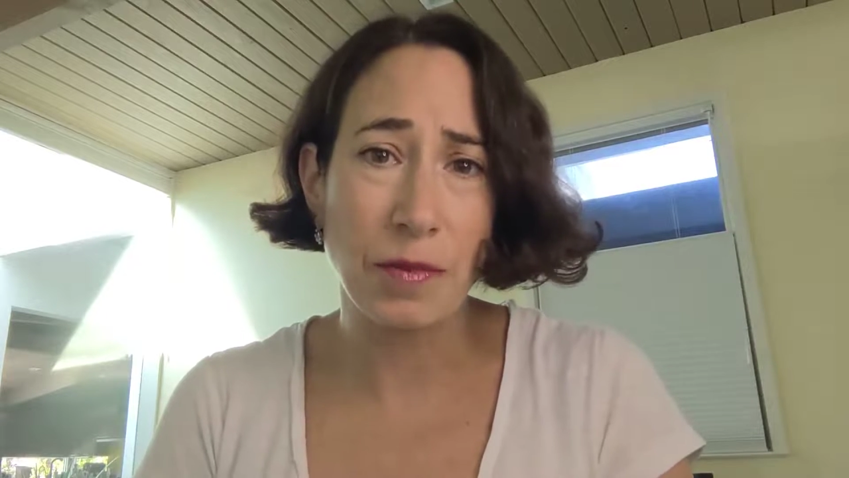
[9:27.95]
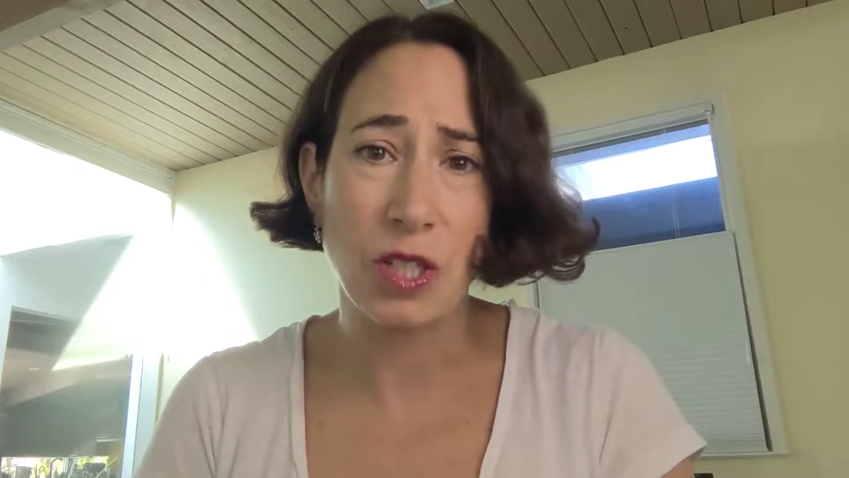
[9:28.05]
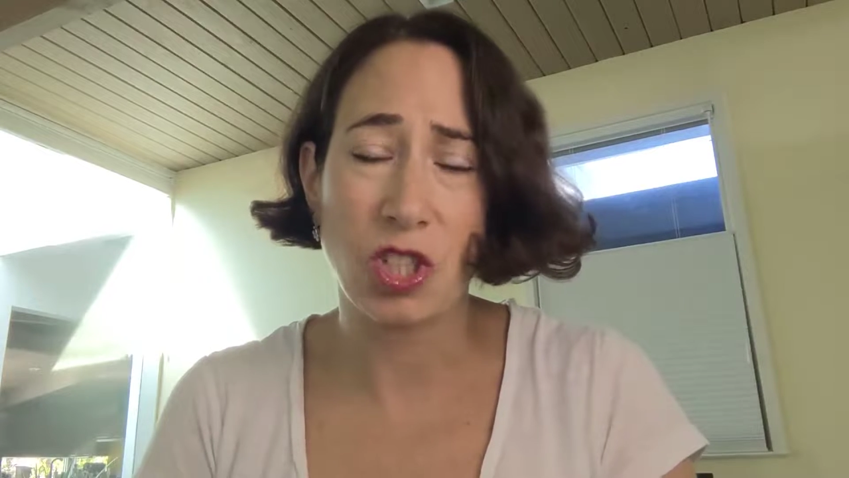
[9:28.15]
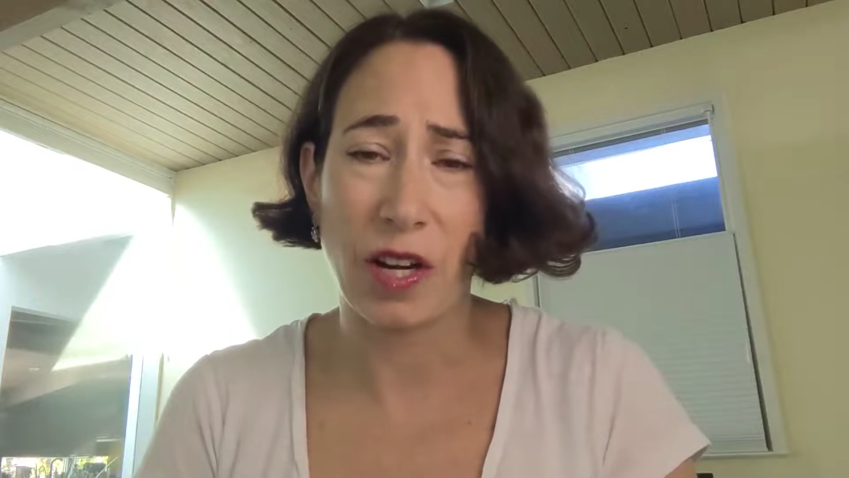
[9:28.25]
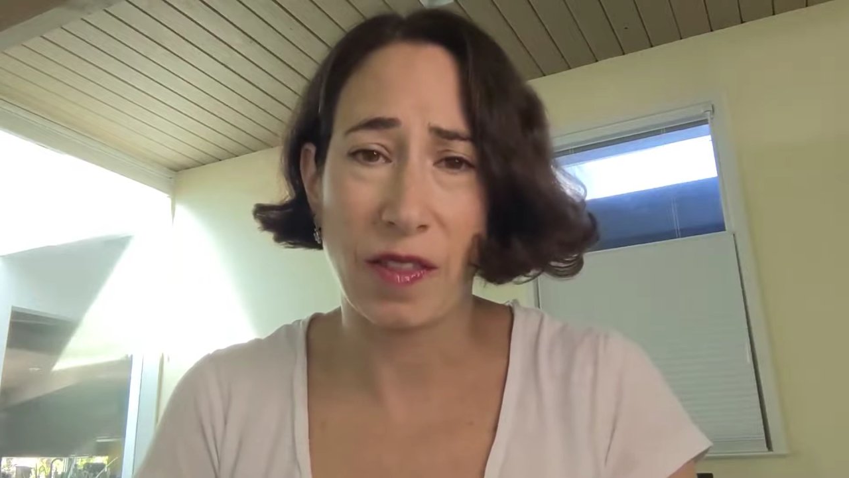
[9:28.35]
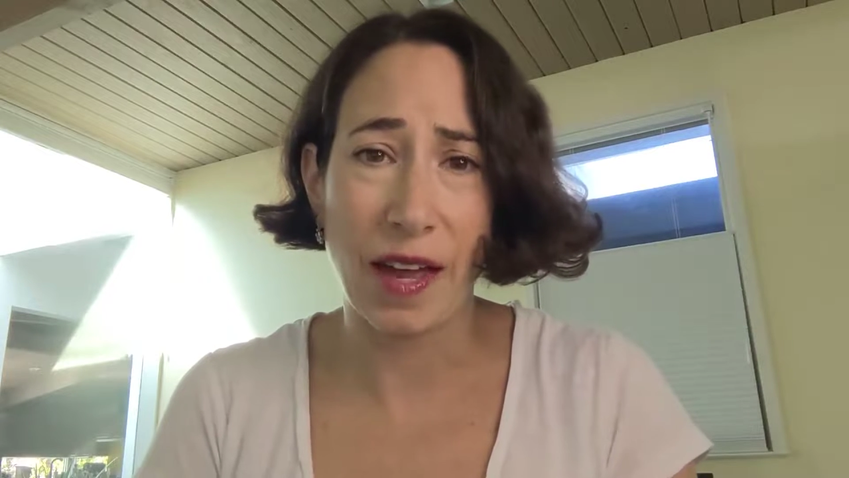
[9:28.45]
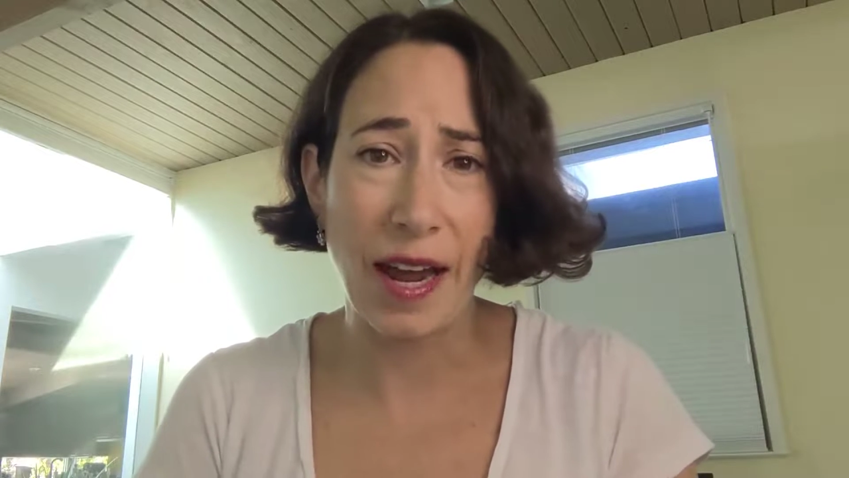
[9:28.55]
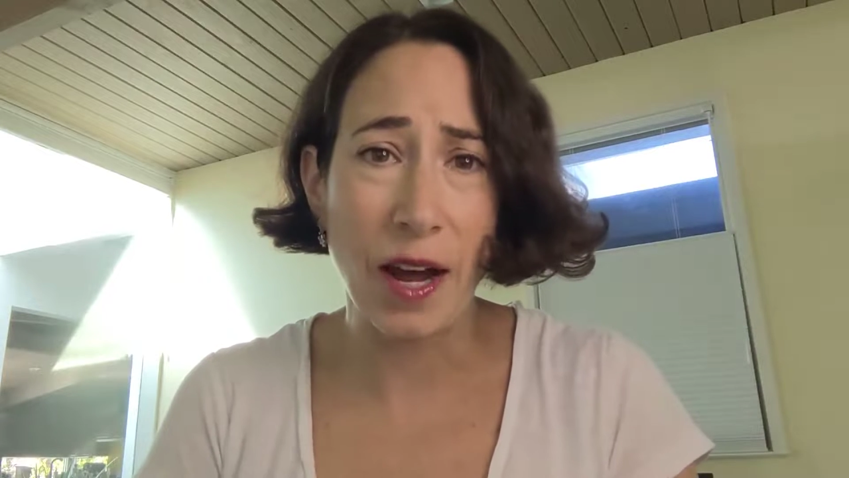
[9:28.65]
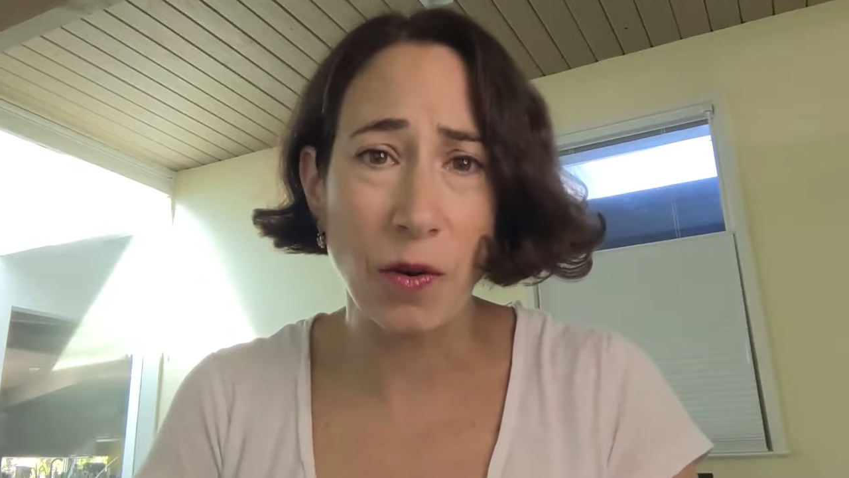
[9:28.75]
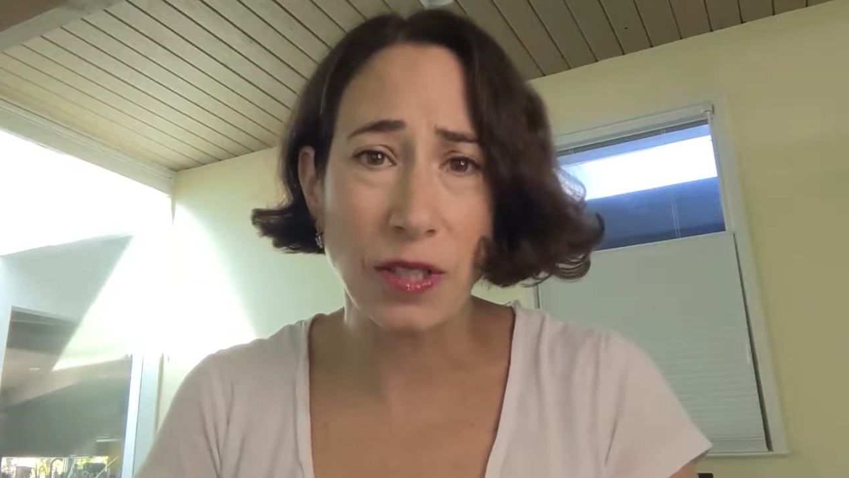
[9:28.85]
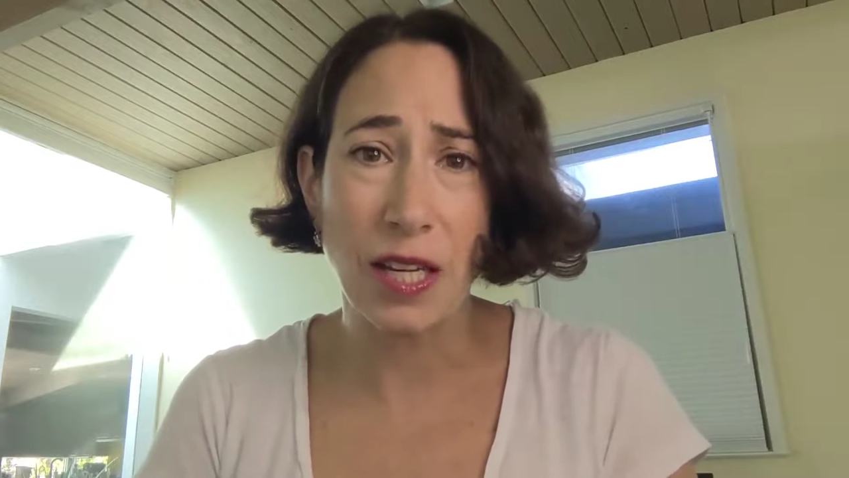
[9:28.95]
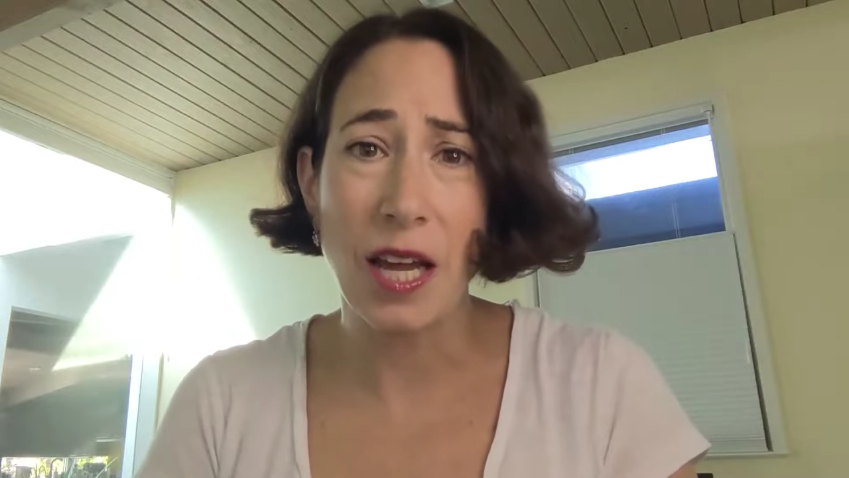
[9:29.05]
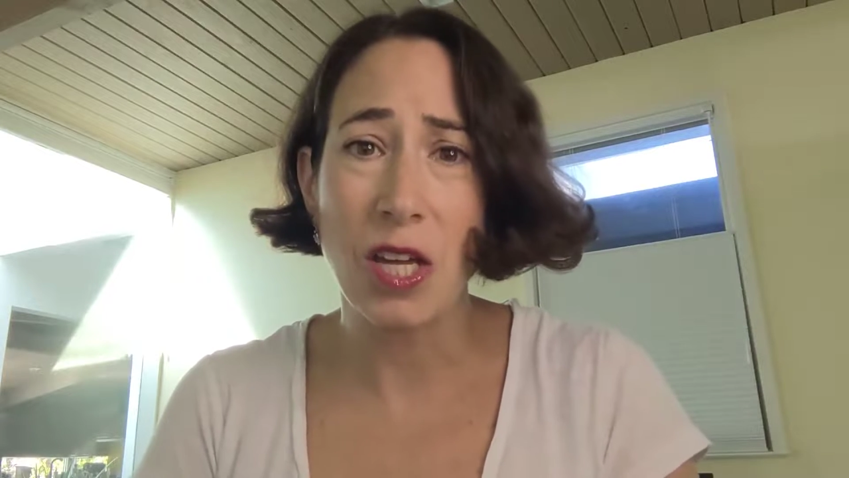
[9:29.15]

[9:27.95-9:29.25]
to check that out.